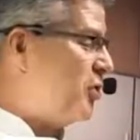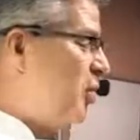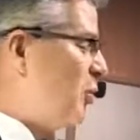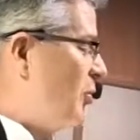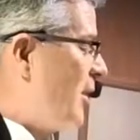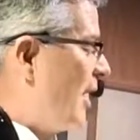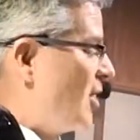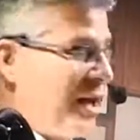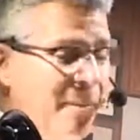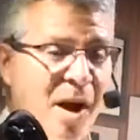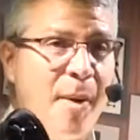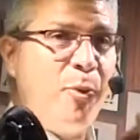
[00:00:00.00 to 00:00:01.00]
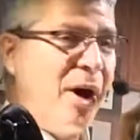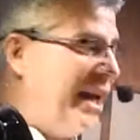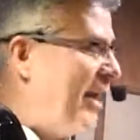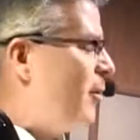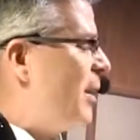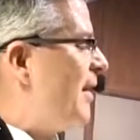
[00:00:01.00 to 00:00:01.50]
too, okay? Because I'm
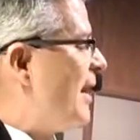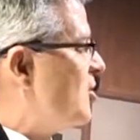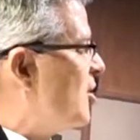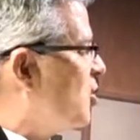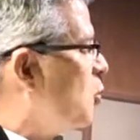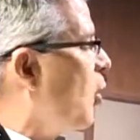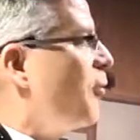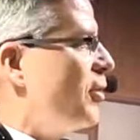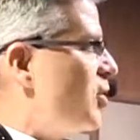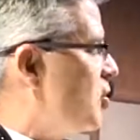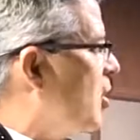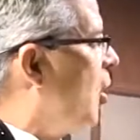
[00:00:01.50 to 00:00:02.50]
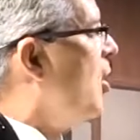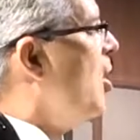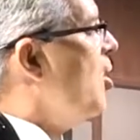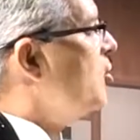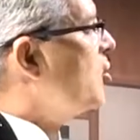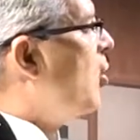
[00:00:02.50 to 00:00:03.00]
upgrading everybody to that 6-quart for this show.
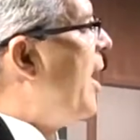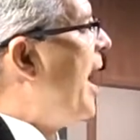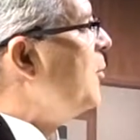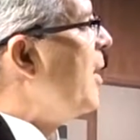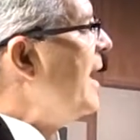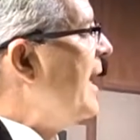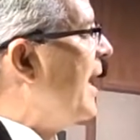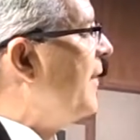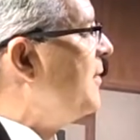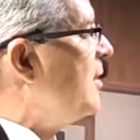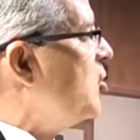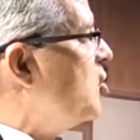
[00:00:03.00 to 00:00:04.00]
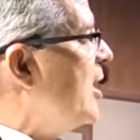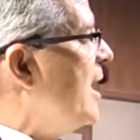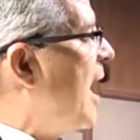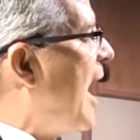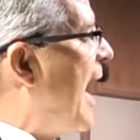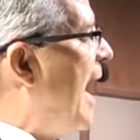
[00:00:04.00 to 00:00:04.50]
So go ahead and write gift,
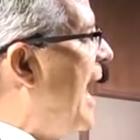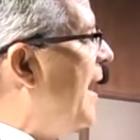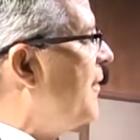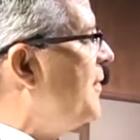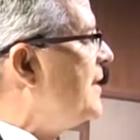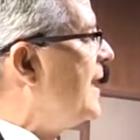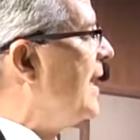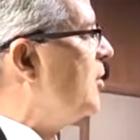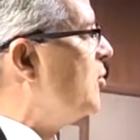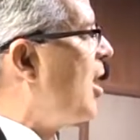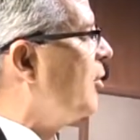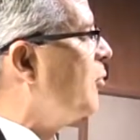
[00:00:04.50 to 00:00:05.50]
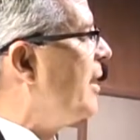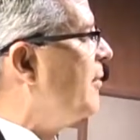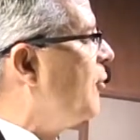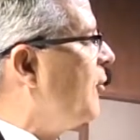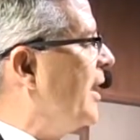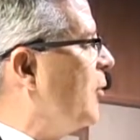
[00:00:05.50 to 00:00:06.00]
G-I-F-T. Do not write
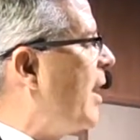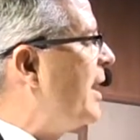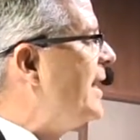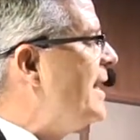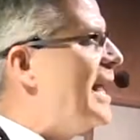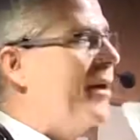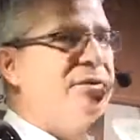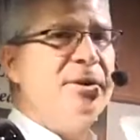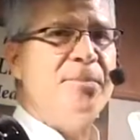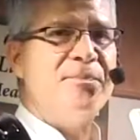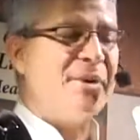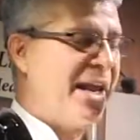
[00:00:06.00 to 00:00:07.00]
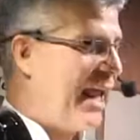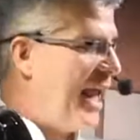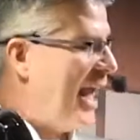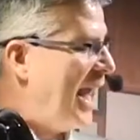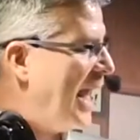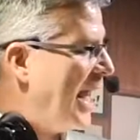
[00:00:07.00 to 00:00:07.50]
free, write a gift.
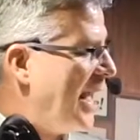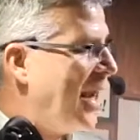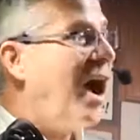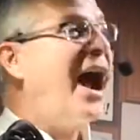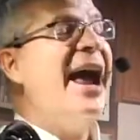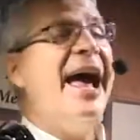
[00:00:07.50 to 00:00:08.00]
And I